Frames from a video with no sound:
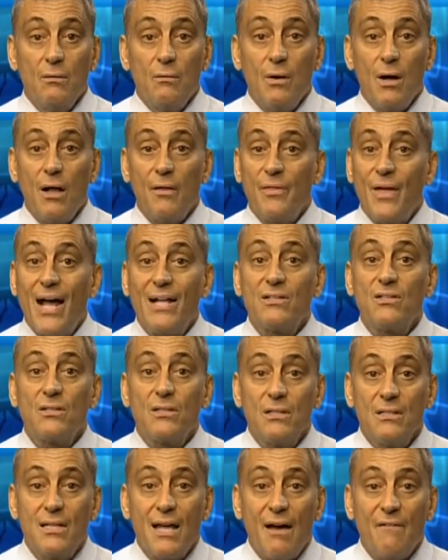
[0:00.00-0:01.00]
well, that's
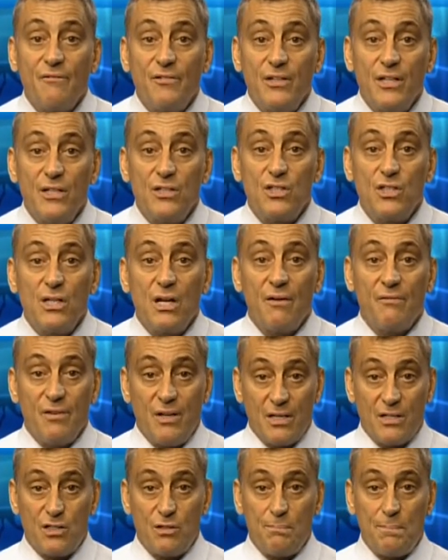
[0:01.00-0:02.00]
the definition of
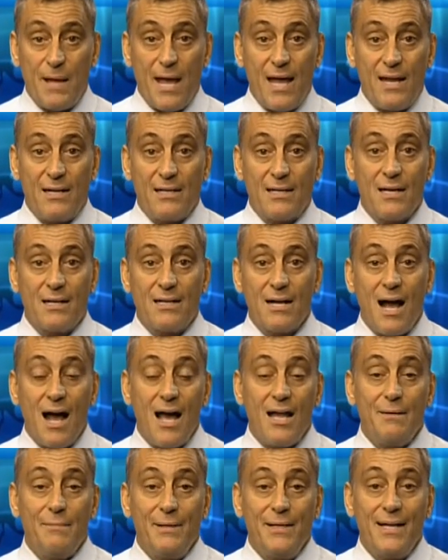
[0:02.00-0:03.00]
an expanding
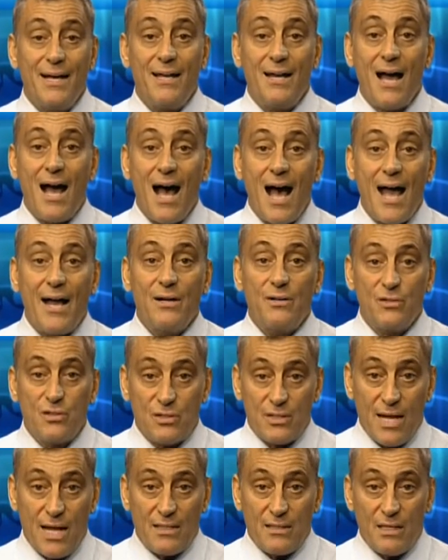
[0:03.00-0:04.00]
economy and a higher
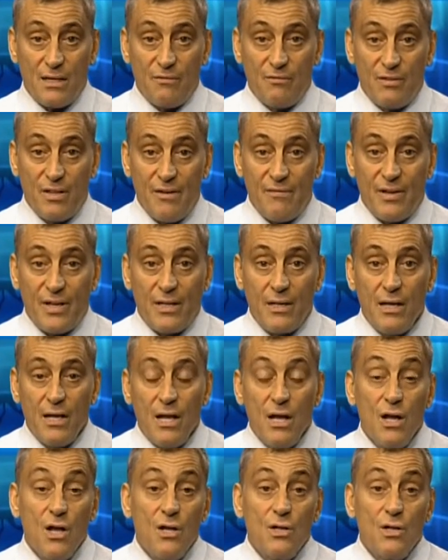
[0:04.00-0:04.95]
standard of living,